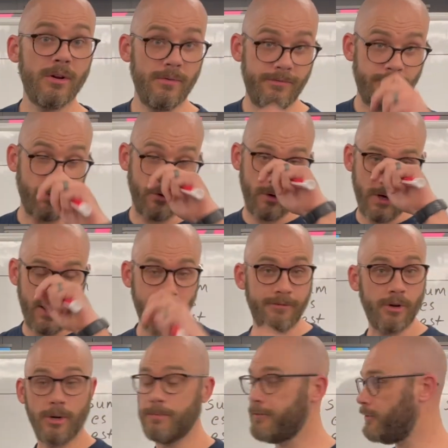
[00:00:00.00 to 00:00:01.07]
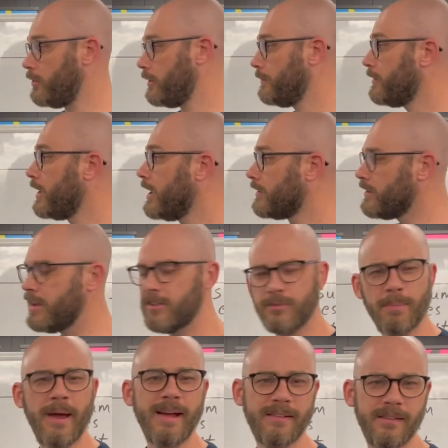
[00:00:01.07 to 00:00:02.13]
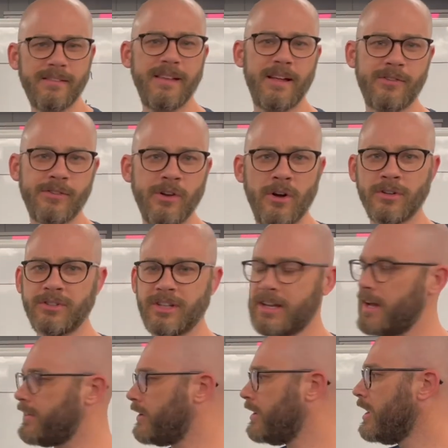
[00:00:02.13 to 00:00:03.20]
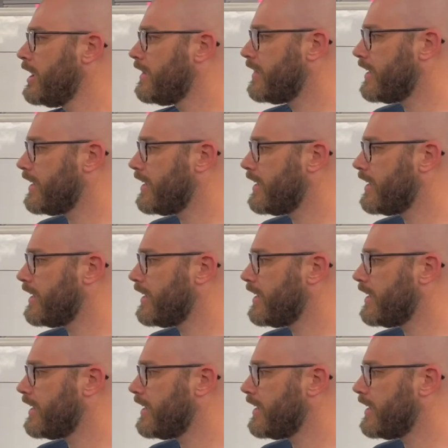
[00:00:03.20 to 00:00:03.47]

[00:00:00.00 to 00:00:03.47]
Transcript: verb forms. So let's practice that song together that